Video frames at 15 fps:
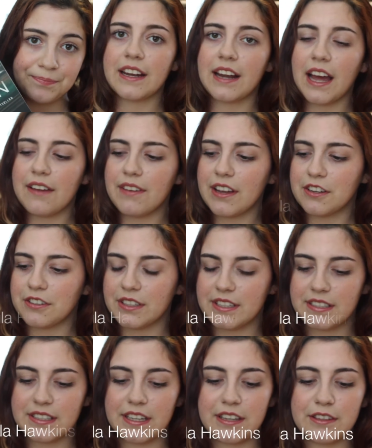And I've actually
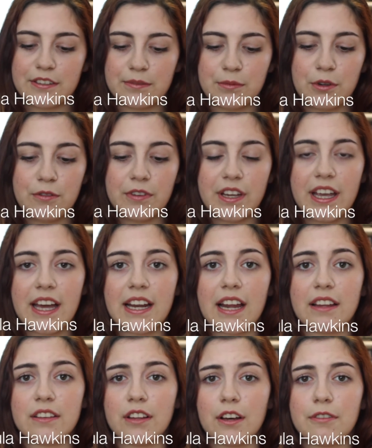seen this movie and
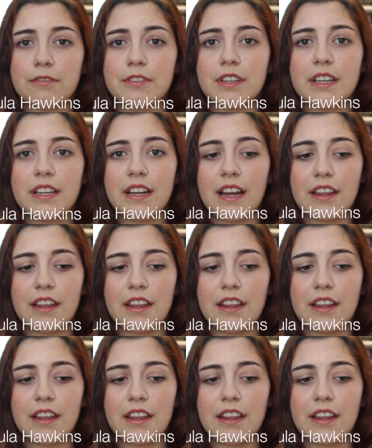I loved it.